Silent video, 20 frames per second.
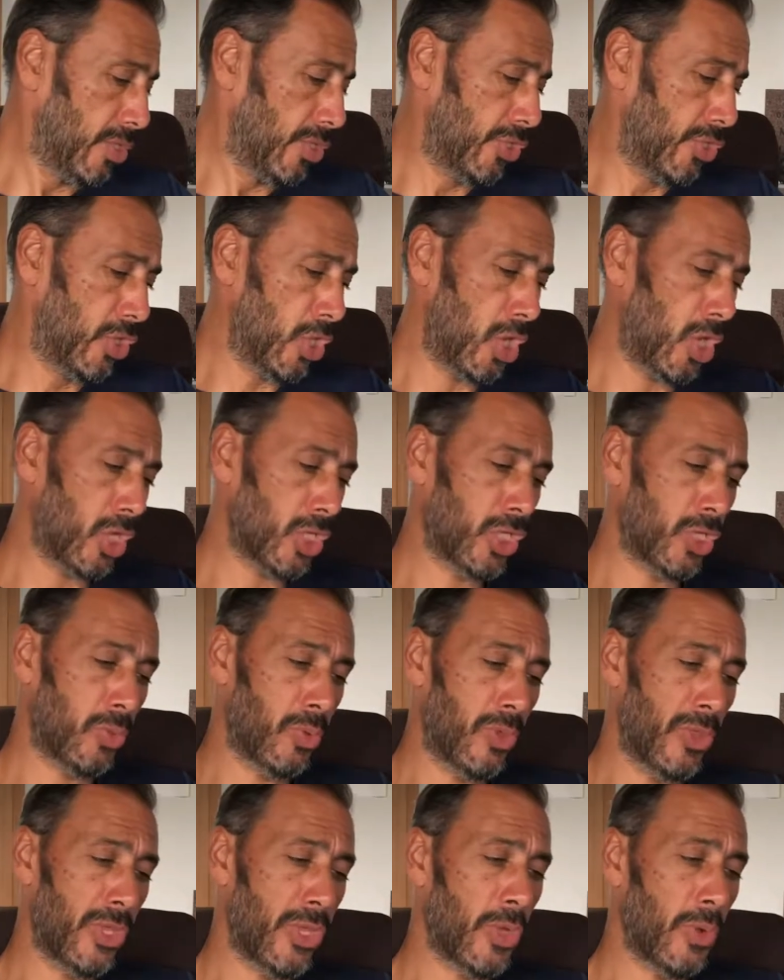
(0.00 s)
charges
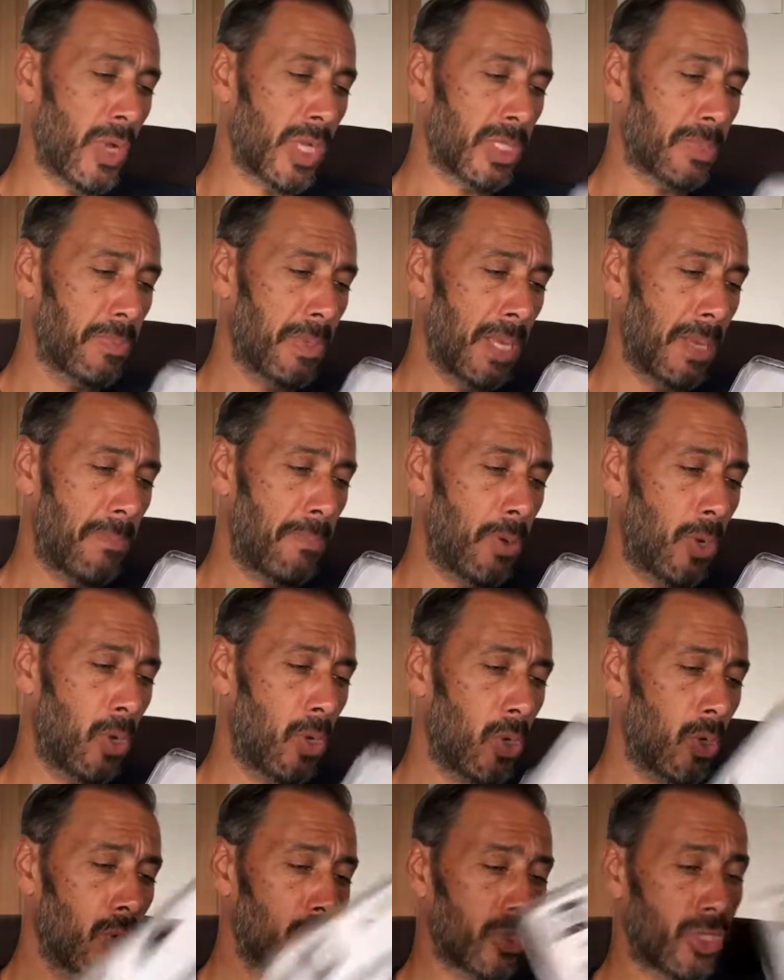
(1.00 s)
with the USB
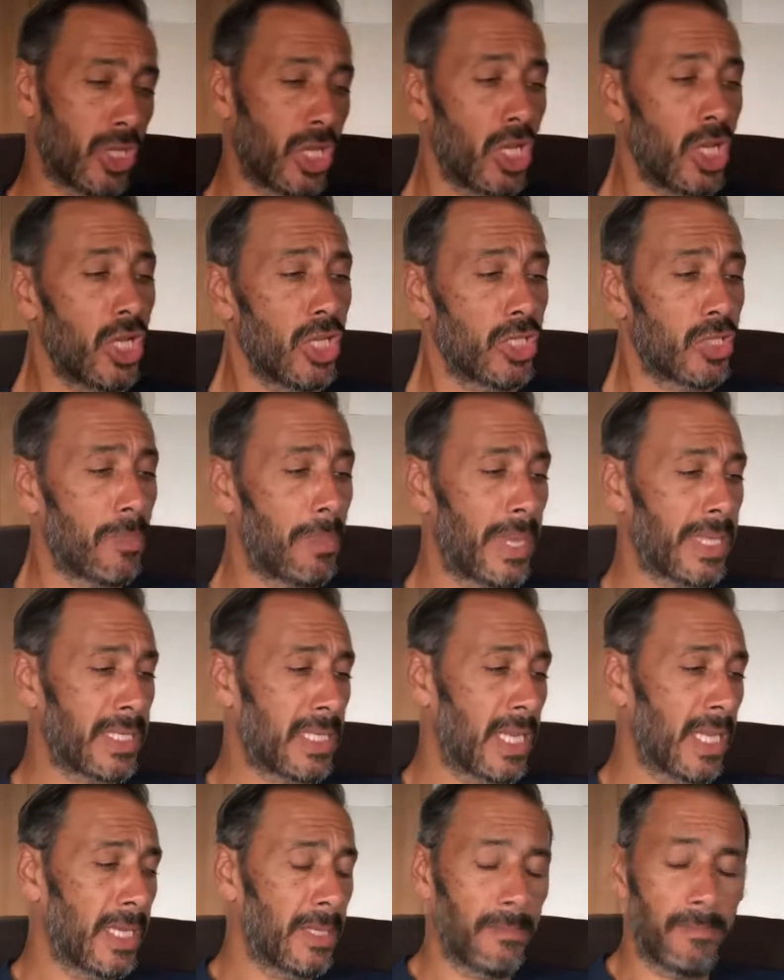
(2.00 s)
port. So
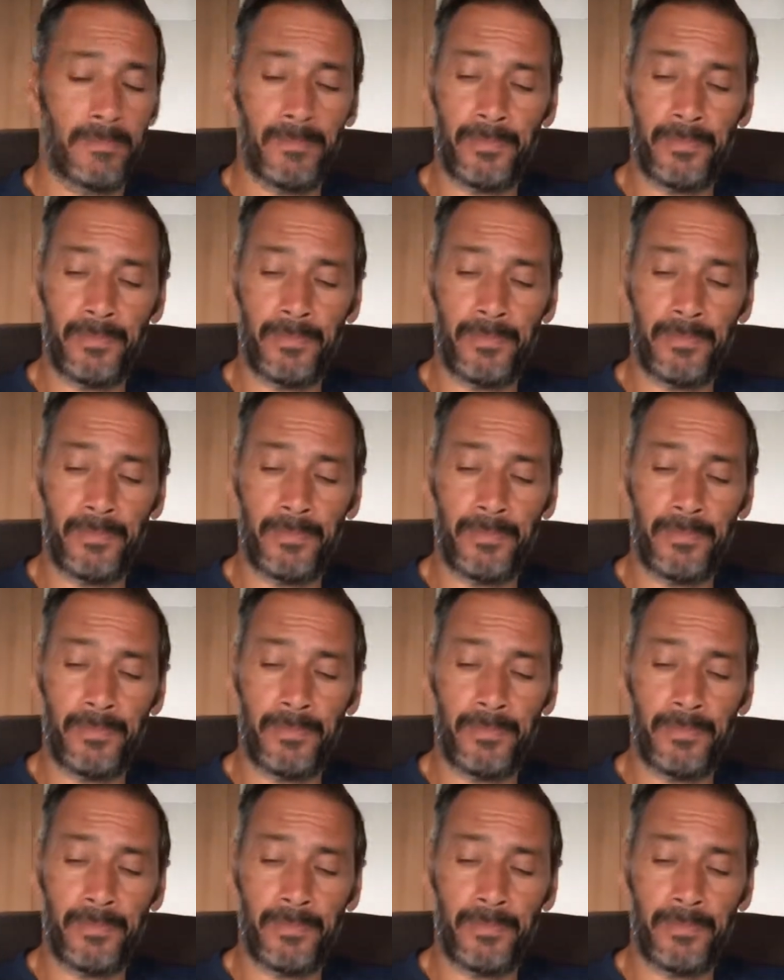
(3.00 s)
basically,